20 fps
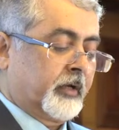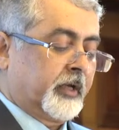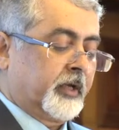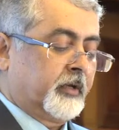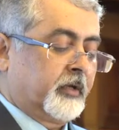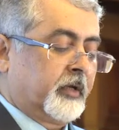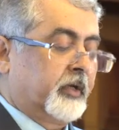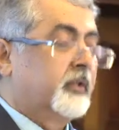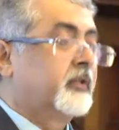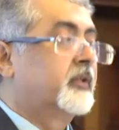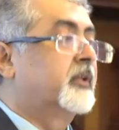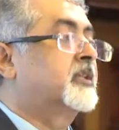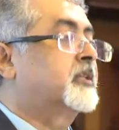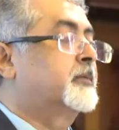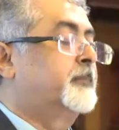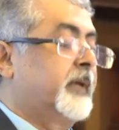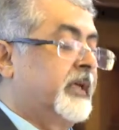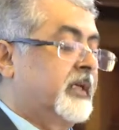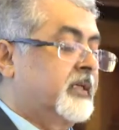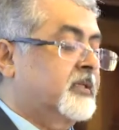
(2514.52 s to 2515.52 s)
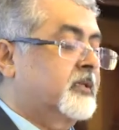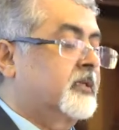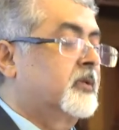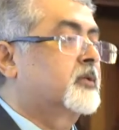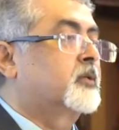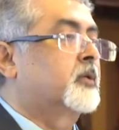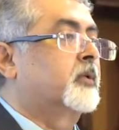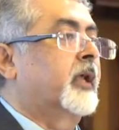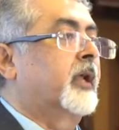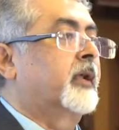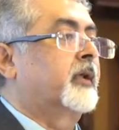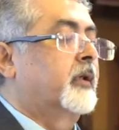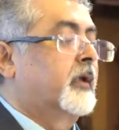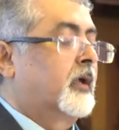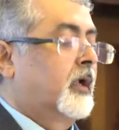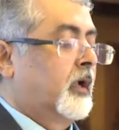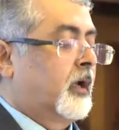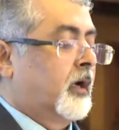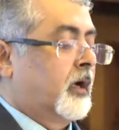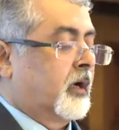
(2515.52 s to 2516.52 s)
in this space, so that
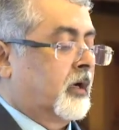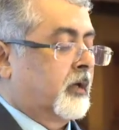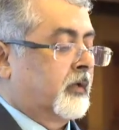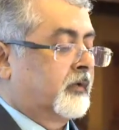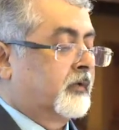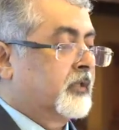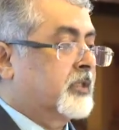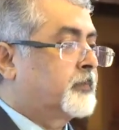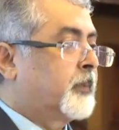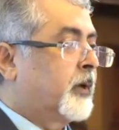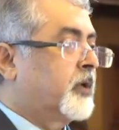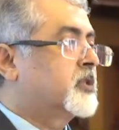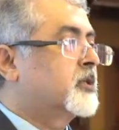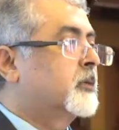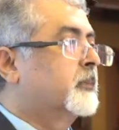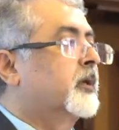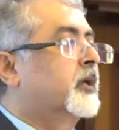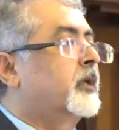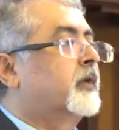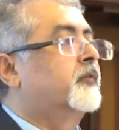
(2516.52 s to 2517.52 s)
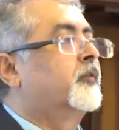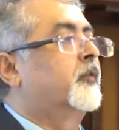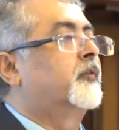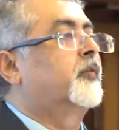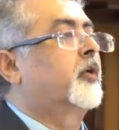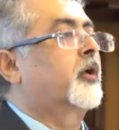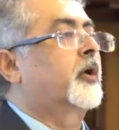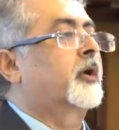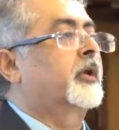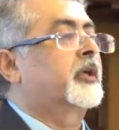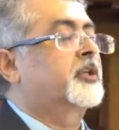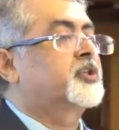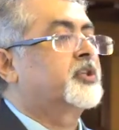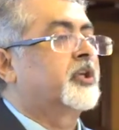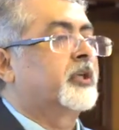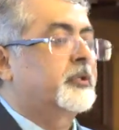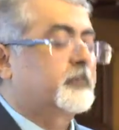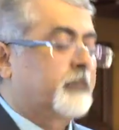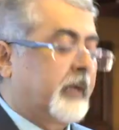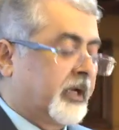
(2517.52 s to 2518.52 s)
the responsibility for foreign
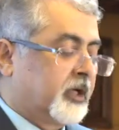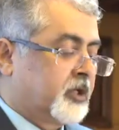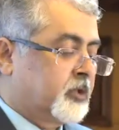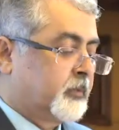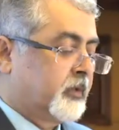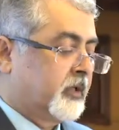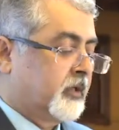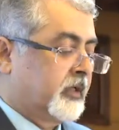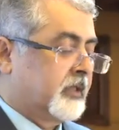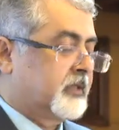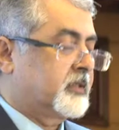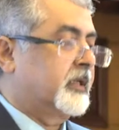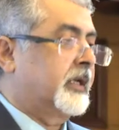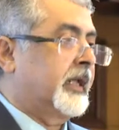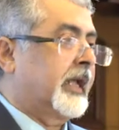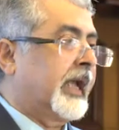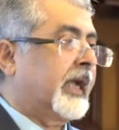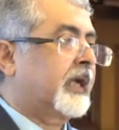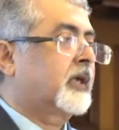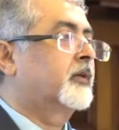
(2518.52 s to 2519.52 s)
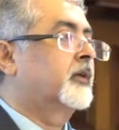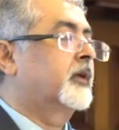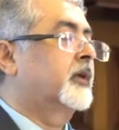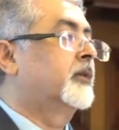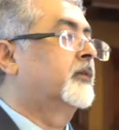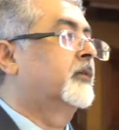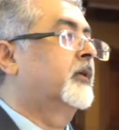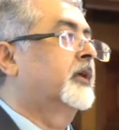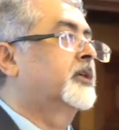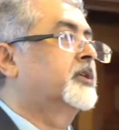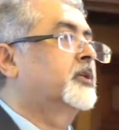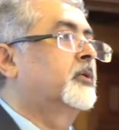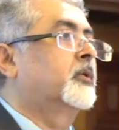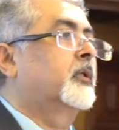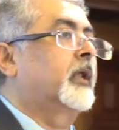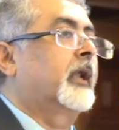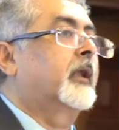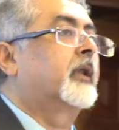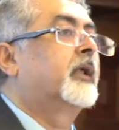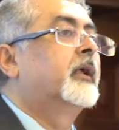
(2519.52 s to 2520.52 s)
exchange management, there is an act in relation
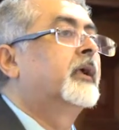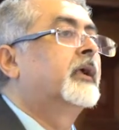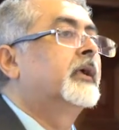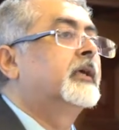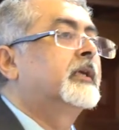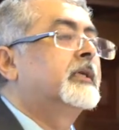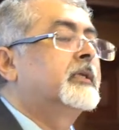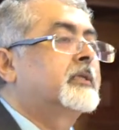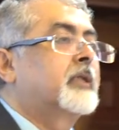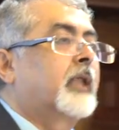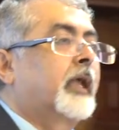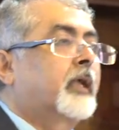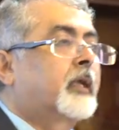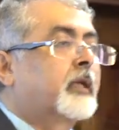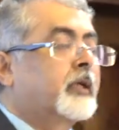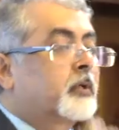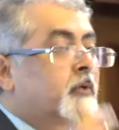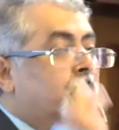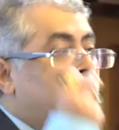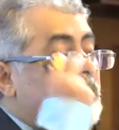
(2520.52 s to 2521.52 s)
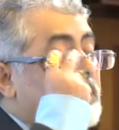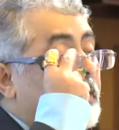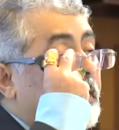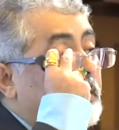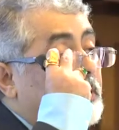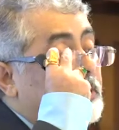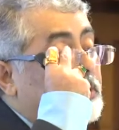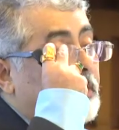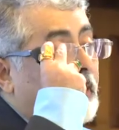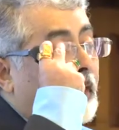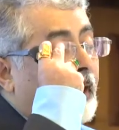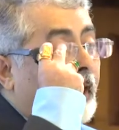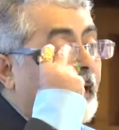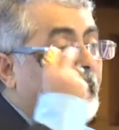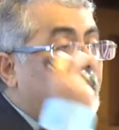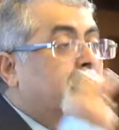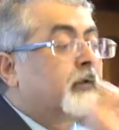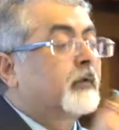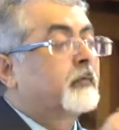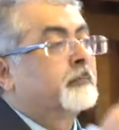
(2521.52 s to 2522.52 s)
to that, is likely to change
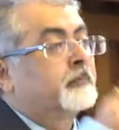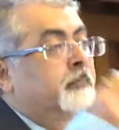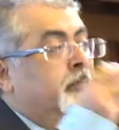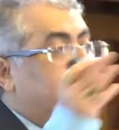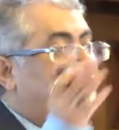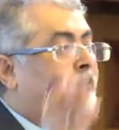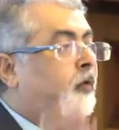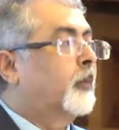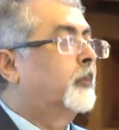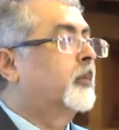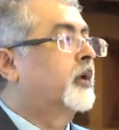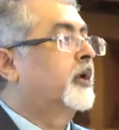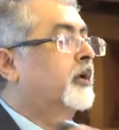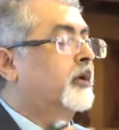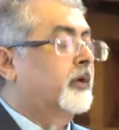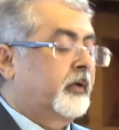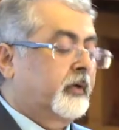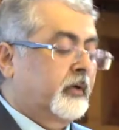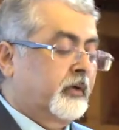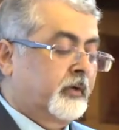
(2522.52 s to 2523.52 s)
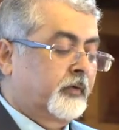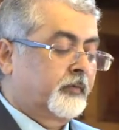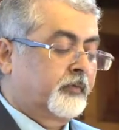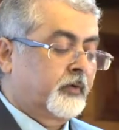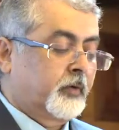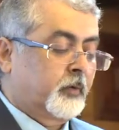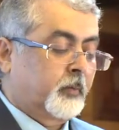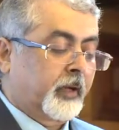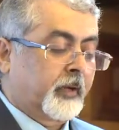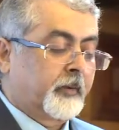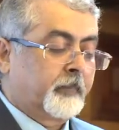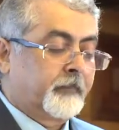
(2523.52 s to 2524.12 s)
and be formulated in a different way.